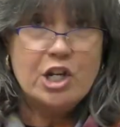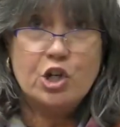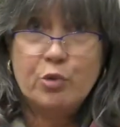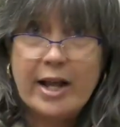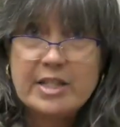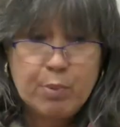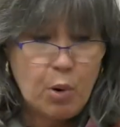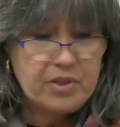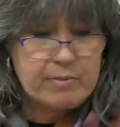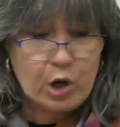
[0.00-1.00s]
to
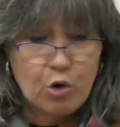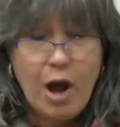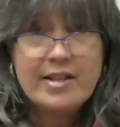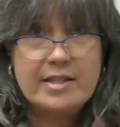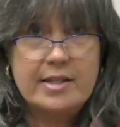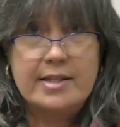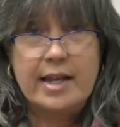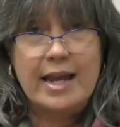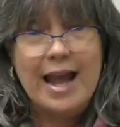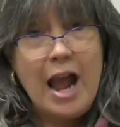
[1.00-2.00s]
transport them across the
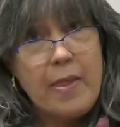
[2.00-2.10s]
sea,